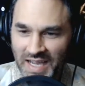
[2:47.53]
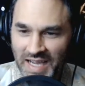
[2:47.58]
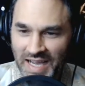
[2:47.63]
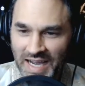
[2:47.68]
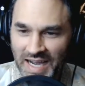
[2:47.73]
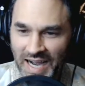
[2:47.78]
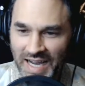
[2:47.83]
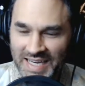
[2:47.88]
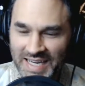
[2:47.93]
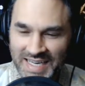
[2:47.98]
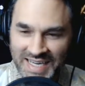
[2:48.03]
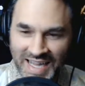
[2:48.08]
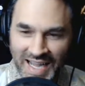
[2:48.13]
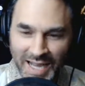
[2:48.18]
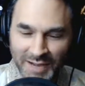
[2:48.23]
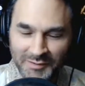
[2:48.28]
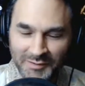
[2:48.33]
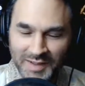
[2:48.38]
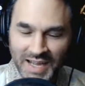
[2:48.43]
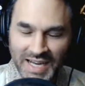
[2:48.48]
I didn't
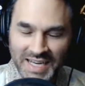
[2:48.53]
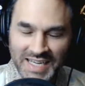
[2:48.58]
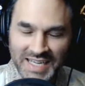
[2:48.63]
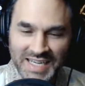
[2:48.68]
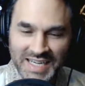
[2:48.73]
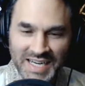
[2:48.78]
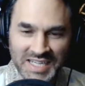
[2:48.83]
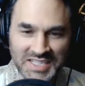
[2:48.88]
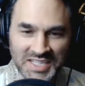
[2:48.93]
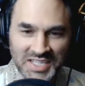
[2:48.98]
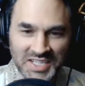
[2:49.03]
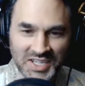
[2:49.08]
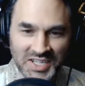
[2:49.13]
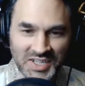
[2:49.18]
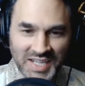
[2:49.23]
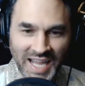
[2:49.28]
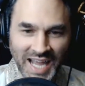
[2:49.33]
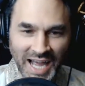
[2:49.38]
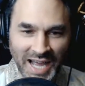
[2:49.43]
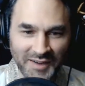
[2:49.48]

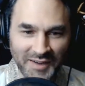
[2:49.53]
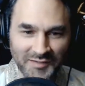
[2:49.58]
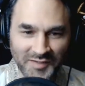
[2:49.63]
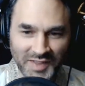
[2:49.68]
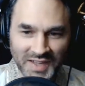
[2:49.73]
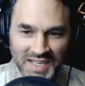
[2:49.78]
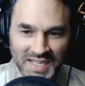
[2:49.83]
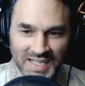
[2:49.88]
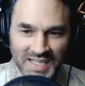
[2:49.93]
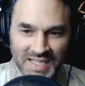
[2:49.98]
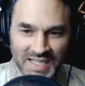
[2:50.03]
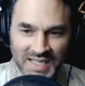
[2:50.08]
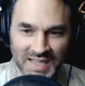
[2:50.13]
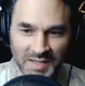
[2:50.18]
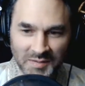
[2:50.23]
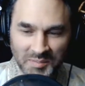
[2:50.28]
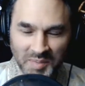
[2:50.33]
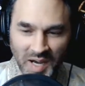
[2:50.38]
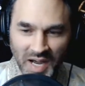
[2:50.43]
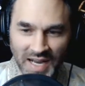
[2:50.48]
necessarily have the
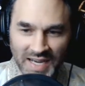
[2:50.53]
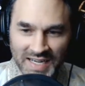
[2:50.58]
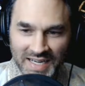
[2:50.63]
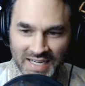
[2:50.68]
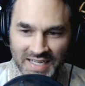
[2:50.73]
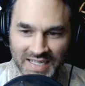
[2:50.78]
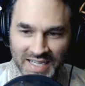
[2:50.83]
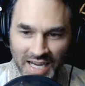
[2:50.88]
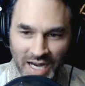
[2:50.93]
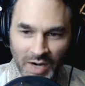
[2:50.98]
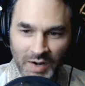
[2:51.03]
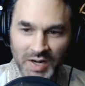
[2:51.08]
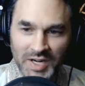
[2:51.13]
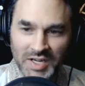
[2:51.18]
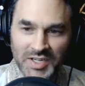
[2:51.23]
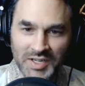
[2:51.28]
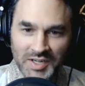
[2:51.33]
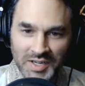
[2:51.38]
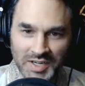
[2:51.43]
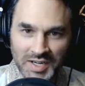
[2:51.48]
Botnik
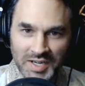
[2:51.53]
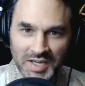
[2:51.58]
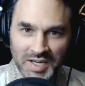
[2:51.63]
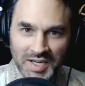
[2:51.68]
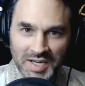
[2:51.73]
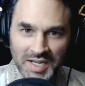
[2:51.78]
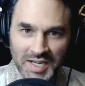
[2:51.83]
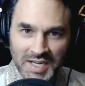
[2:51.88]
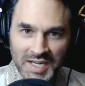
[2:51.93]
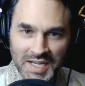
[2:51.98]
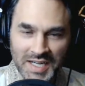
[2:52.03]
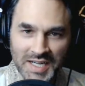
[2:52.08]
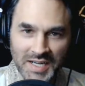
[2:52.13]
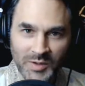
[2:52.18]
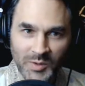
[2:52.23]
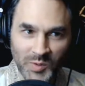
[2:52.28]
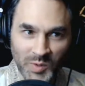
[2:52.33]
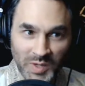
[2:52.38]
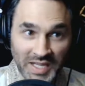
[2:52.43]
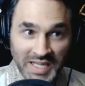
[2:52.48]
character
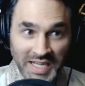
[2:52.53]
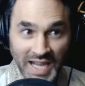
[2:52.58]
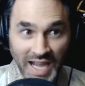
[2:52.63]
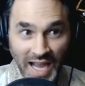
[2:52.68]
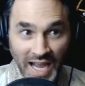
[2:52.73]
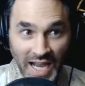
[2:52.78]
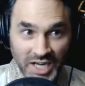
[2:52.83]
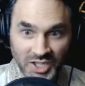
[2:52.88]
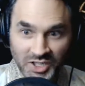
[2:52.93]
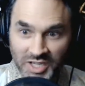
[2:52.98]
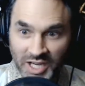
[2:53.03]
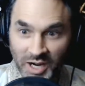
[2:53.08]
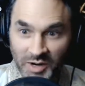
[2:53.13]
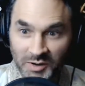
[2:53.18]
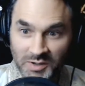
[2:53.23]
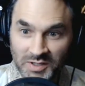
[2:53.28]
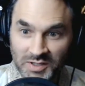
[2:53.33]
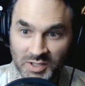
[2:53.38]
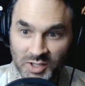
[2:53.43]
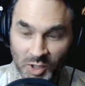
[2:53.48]
really hashed out
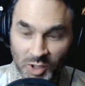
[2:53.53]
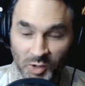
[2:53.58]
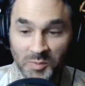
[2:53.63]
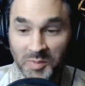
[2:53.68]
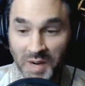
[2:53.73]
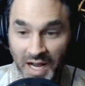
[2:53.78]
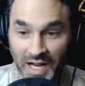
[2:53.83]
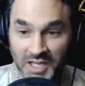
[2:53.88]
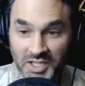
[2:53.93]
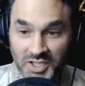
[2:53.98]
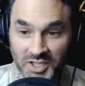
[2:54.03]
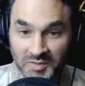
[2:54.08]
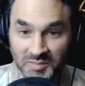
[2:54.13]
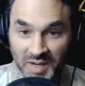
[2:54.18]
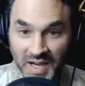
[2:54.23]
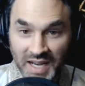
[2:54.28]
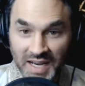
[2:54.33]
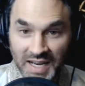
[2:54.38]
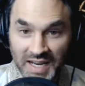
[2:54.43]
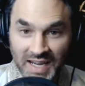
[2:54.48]
too much,
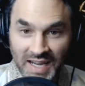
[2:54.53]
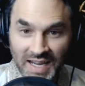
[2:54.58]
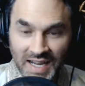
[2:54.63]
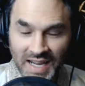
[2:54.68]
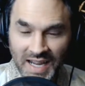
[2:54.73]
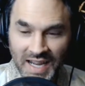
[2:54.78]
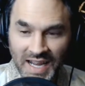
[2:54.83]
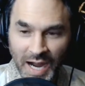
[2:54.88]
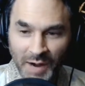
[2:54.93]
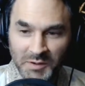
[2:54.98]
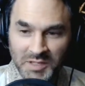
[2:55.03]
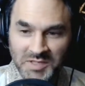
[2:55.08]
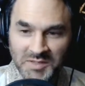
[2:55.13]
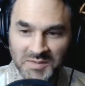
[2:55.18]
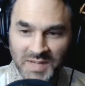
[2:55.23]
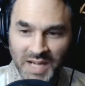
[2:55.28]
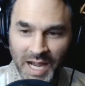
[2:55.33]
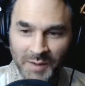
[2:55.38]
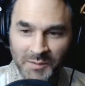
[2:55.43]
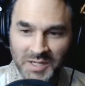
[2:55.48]
but I
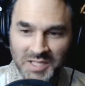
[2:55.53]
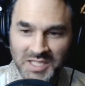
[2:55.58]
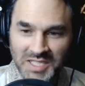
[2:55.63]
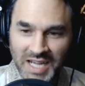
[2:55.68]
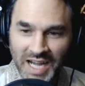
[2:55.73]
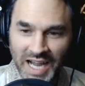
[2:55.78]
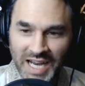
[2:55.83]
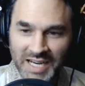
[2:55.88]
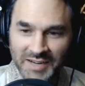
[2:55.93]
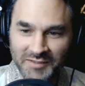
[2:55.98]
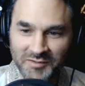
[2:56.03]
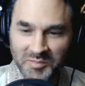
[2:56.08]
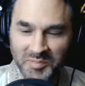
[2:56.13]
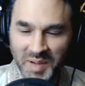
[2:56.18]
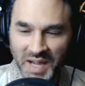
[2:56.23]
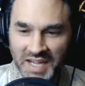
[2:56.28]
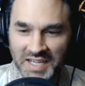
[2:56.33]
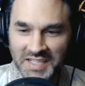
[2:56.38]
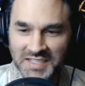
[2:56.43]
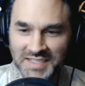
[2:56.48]
was kind of
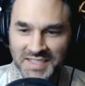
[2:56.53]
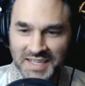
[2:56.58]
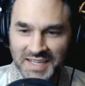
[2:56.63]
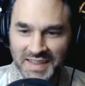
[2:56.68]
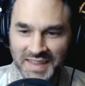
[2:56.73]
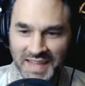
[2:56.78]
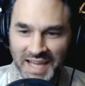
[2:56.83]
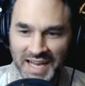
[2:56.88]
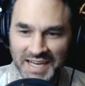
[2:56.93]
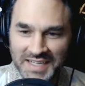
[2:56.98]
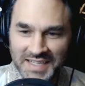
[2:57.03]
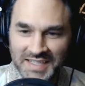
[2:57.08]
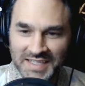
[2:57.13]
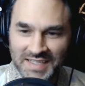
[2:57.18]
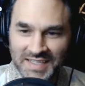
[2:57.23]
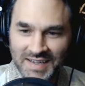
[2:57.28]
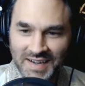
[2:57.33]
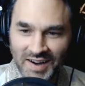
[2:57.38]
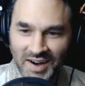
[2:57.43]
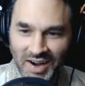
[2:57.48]
basing that
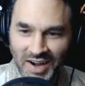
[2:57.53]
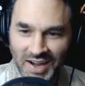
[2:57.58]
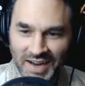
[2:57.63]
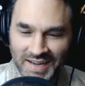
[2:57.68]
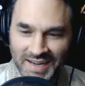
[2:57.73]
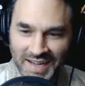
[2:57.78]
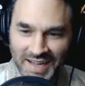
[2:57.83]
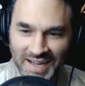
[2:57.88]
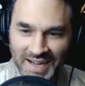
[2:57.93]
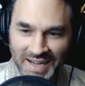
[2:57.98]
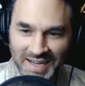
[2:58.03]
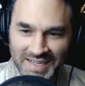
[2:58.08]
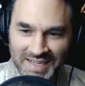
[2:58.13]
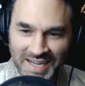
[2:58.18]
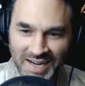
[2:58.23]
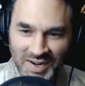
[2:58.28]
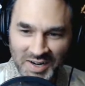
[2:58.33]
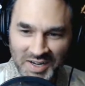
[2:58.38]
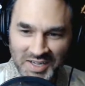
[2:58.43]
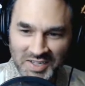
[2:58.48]
on a
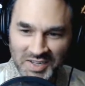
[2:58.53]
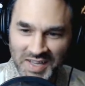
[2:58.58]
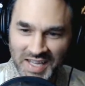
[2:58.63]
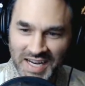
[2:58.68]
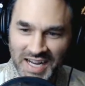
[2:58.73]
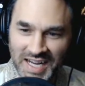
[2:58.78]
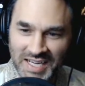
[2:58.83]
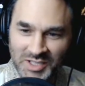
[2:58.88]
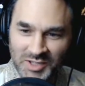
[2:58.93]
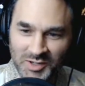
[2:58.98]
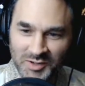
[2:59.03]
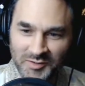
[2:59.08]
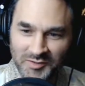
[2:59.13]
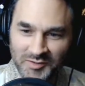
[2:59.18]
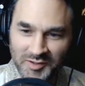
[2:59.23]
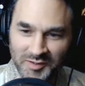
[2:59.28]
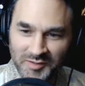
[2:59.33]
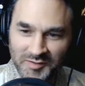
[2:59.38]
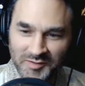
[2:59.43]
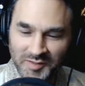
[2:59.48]
character that I do
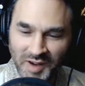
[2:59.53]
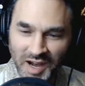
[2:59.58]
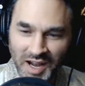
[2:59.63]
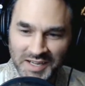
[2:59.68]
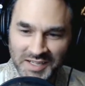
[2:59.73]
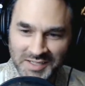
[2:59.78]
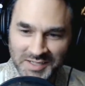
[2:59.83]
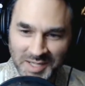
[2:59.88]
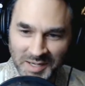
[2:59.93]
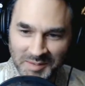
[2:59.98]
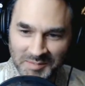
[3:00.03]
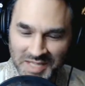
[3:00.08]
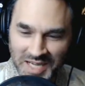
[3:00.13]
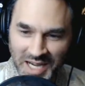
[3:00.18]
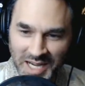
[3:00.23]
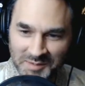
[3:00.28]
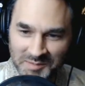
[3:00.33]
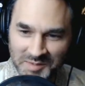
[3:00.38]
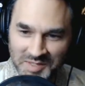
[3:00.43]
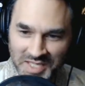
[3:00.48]
for fun
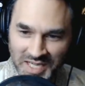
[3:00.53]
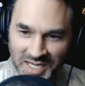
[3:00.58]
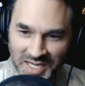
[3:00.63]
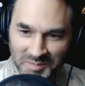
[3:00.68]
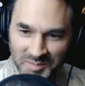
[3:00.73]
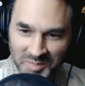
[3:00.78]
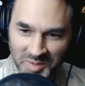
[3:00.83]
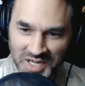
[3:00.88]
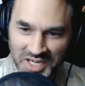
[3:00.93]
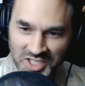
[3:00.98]
sometimes, like a British